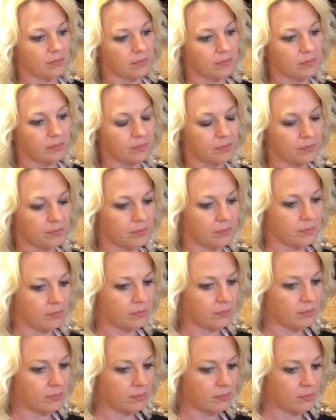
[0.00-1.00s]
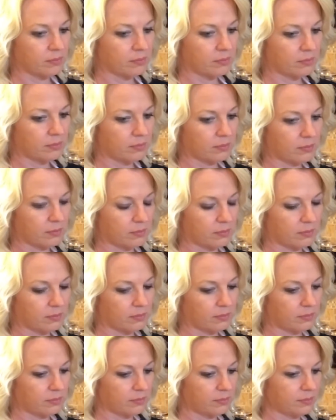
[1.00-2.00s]

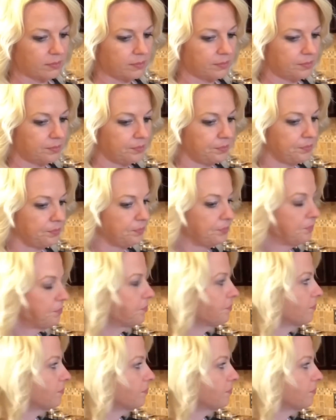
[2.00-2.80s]
[no speech]